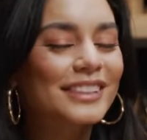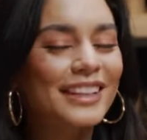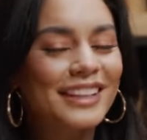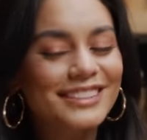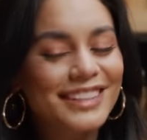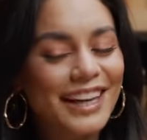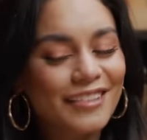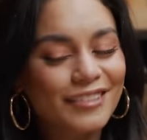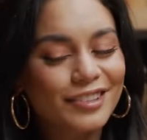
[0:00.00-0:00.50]

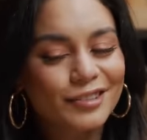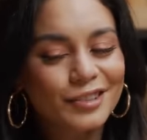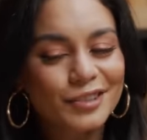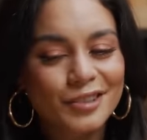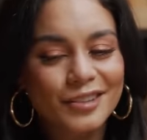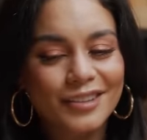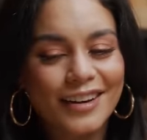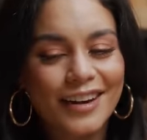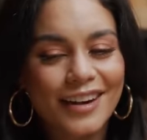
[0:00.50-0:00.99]
Yes, have a
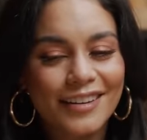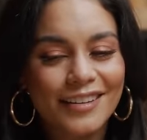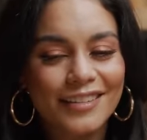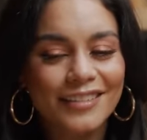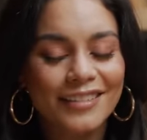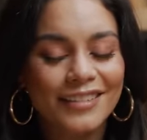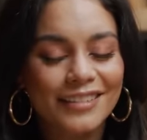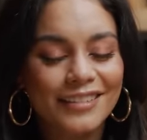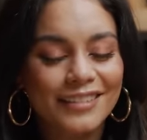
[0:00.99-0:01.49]
little
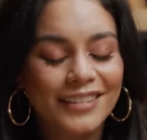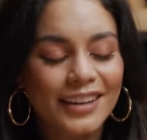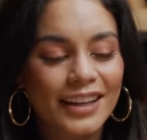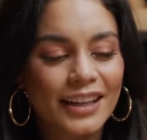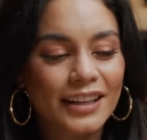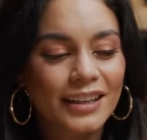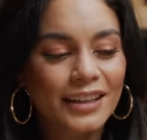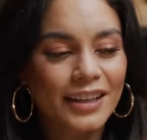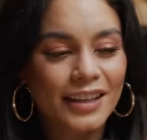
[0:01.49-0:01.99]
cuddle and
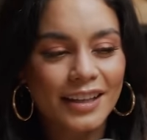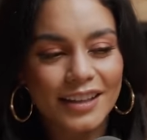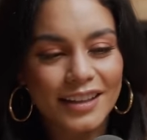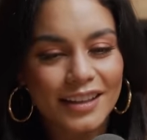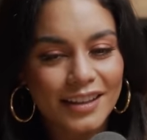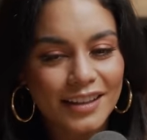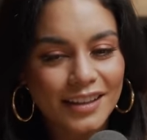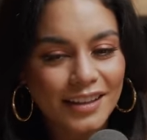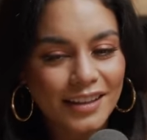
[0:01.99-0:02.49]
like,
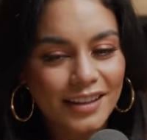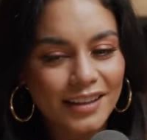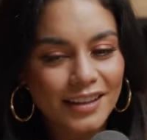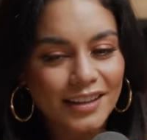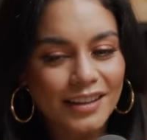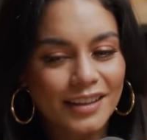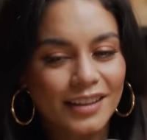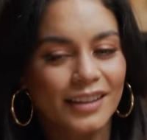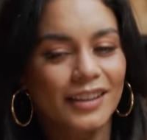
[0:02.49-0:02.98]

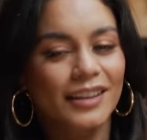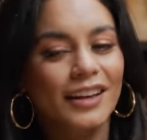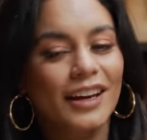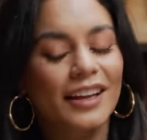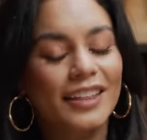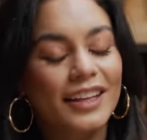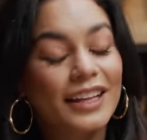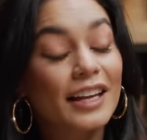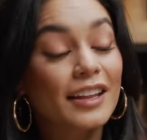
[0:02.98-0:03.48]
I
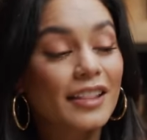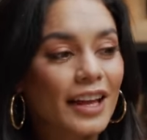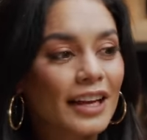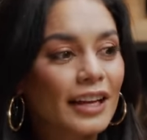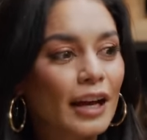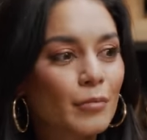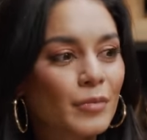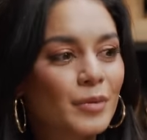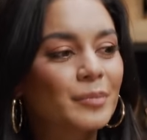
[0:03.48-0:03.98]
think I
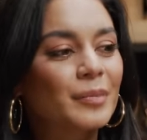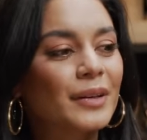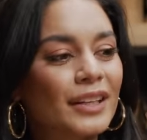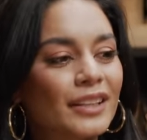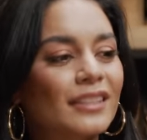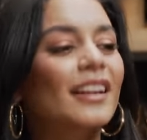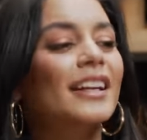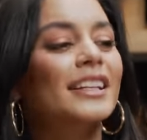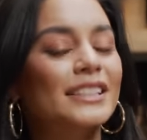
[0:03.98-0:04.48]
like, I'm a
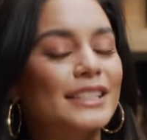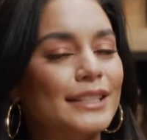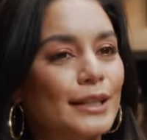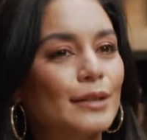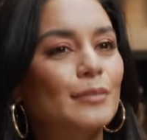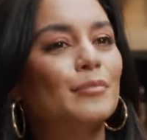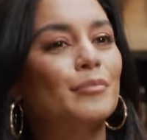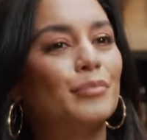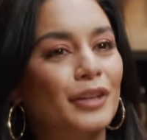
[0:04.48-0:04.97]
big like
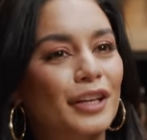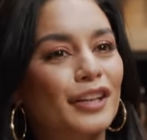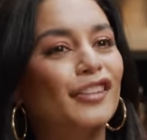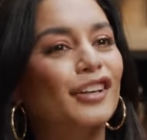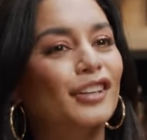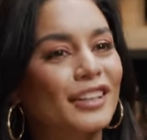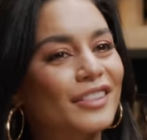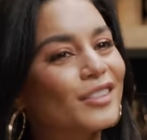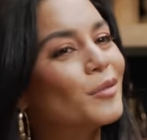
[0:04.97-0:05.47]
deep
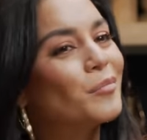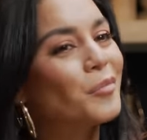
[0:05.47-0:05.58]
breather in the